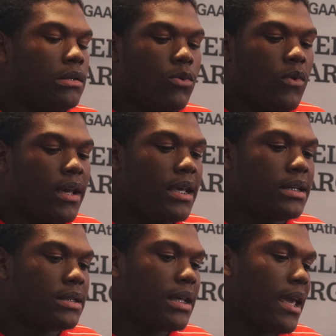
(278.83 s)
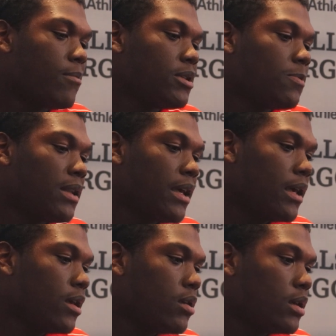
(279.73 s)
the way his game is
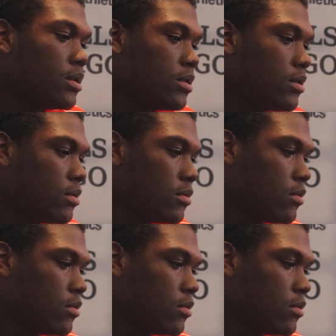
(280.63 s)
played is